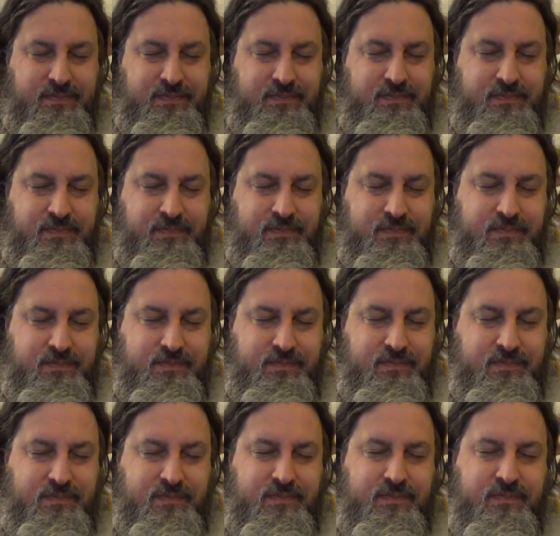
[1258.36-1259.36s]

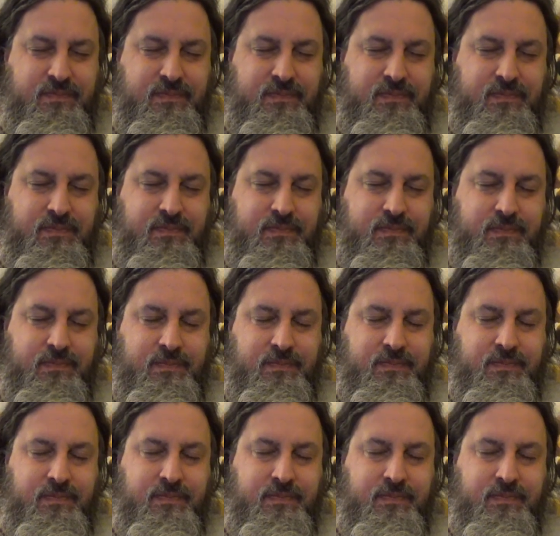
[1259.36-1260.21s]
[no speech]